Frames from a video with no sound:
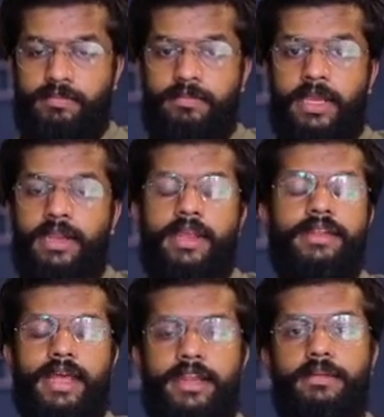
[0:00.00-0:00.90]

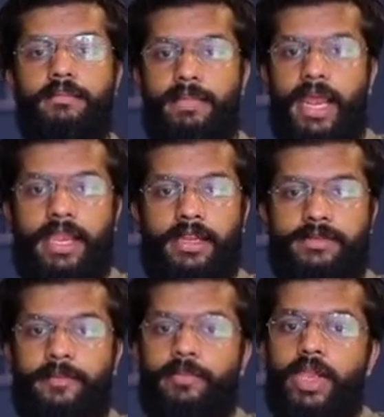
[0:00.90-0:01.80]
in that bracket.
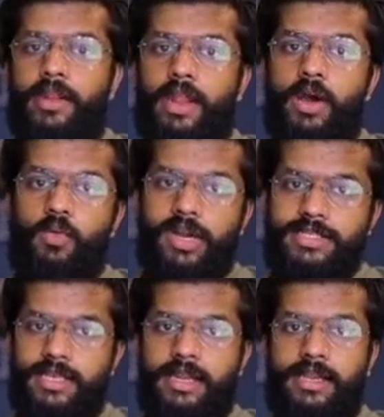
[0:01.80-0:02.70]
Now one
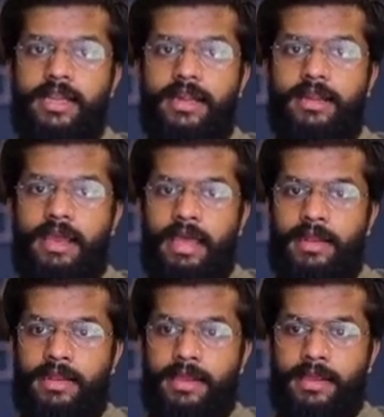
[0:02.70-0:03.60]
circle
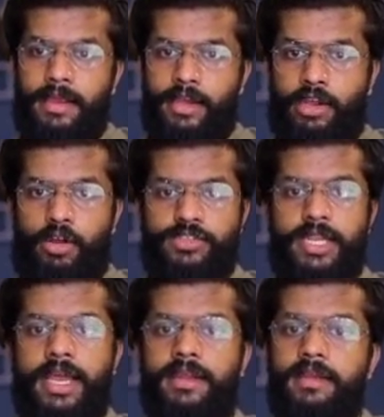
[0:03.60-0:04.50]
and a cross
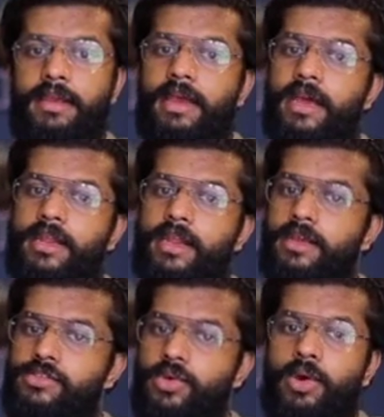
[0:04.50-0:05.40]
line and
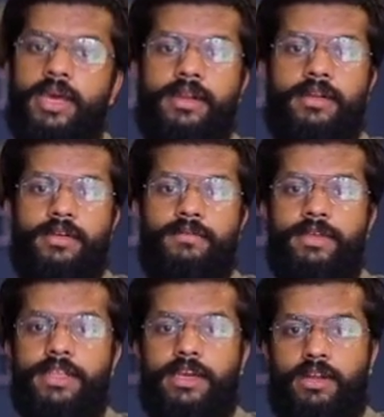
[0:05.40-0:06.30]
a square
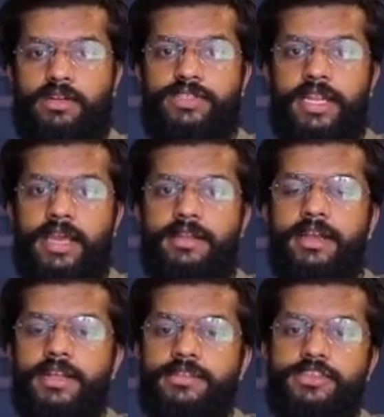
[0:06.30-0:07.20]
with a cross line.
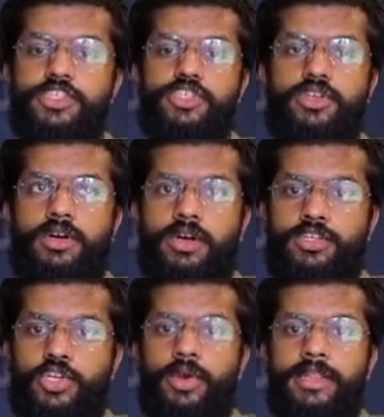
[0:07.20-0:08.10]
This is
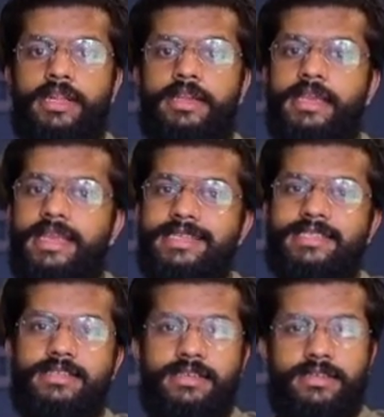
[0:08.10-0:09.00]
showing the deceased